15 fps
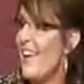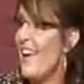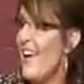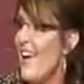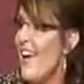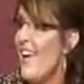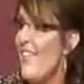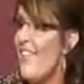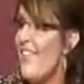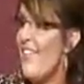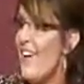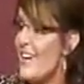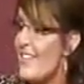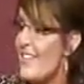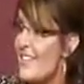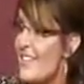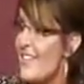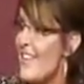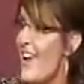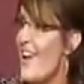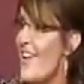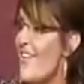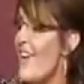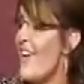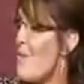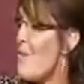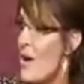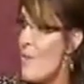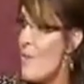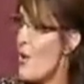They say they want
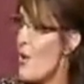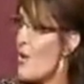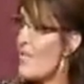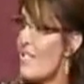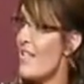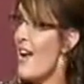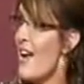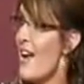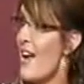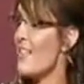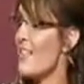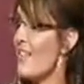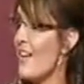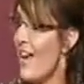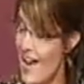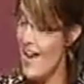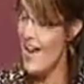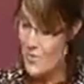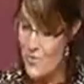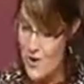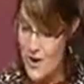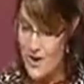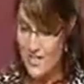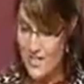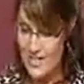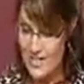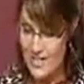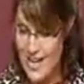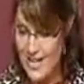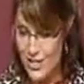to protect Anwar's
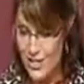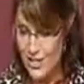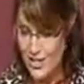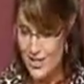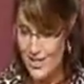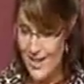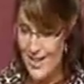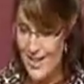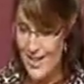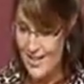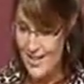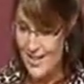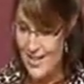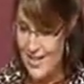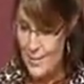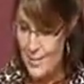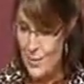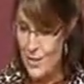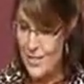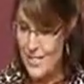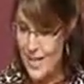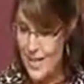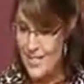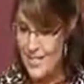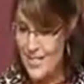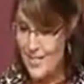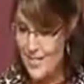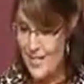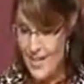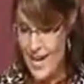nature and protect the
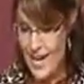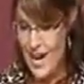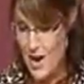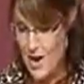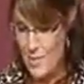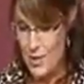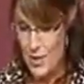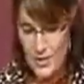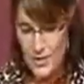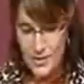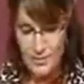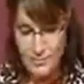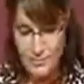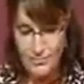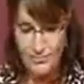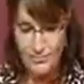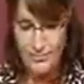caribou from